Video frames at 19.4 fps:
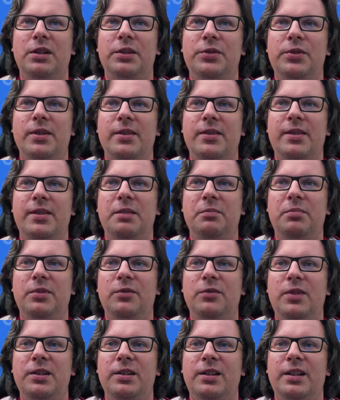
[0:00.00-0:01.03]
just a simple
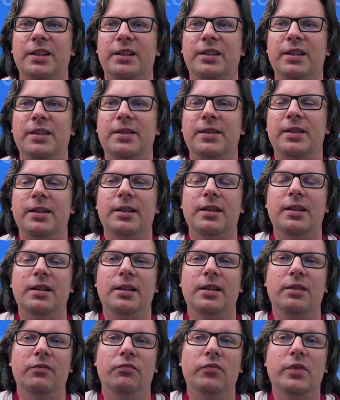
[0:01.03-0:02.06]
one like this,
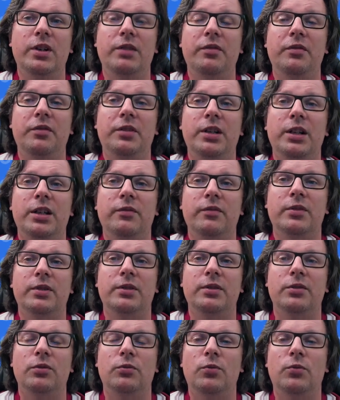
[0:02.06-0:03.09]
where we will have
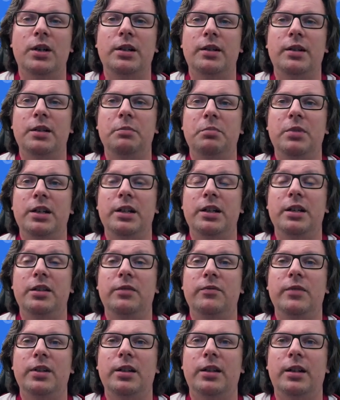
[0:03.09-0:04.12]
one API
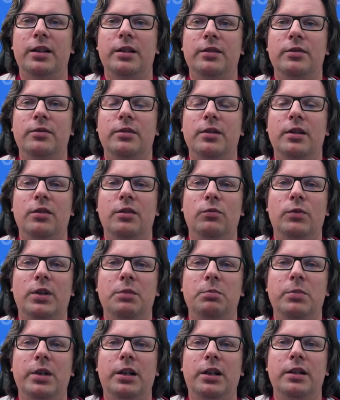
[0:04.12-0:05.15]
gateway and one
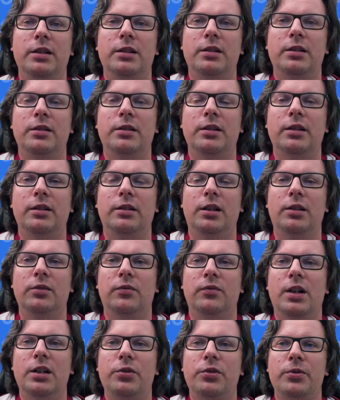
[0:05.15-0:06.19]
backend Cloud
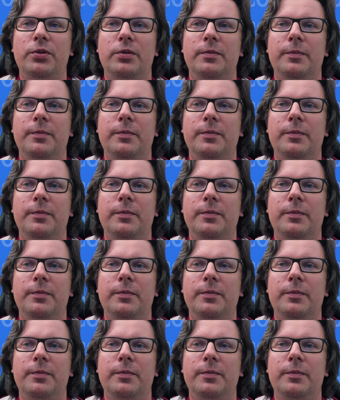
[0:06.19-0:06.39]
Function.